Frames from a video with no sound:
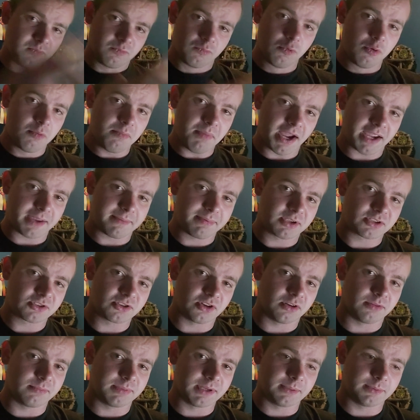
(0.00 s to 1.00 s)
will Mike
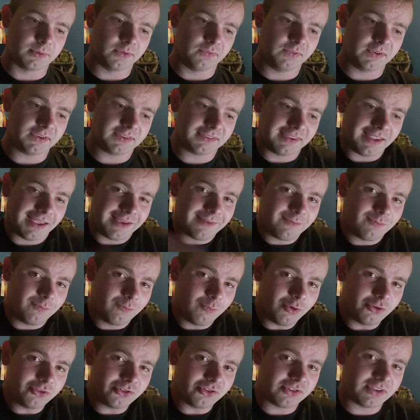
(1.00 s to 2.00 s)
McDonald be able to fix that?
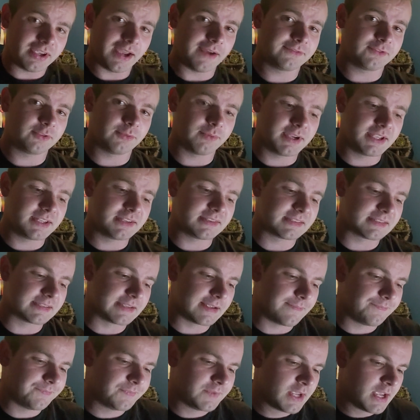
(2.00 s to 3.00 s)
We'll just have to wait and
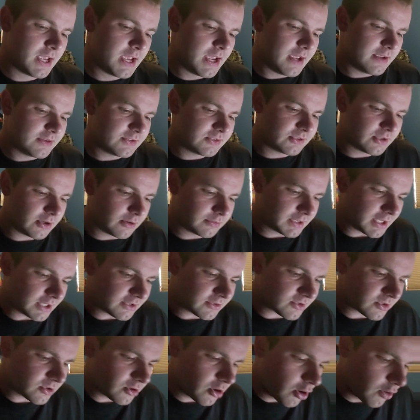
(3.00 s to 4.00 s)
see. So
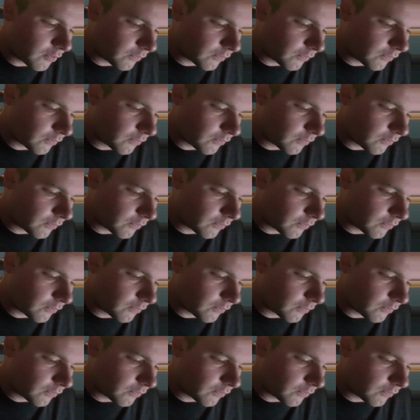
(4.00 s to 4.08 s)
that's going to